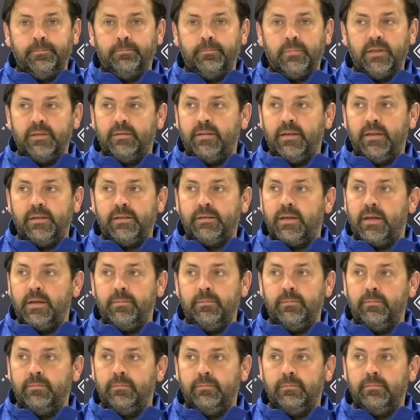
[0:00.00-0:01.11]
But it takes time.
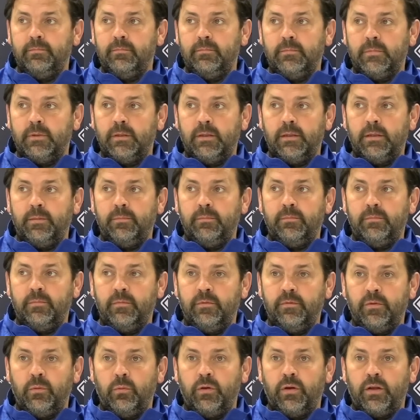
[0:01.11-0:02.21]

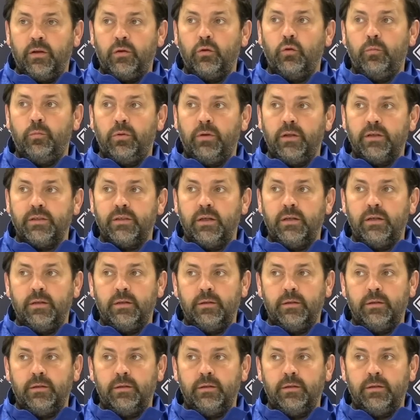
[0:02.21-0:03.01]
If you want to get good players in,